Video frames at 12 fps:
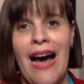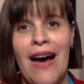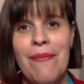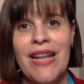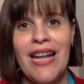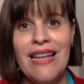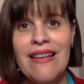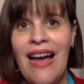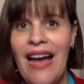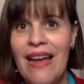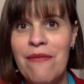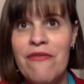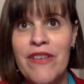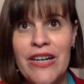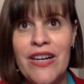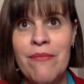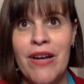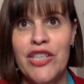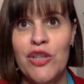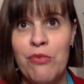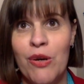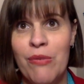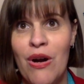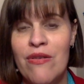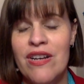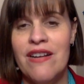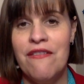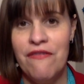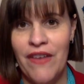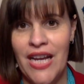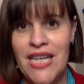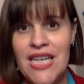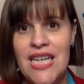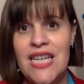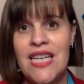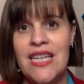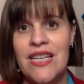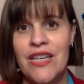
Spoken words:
And I am very much a proponent of finding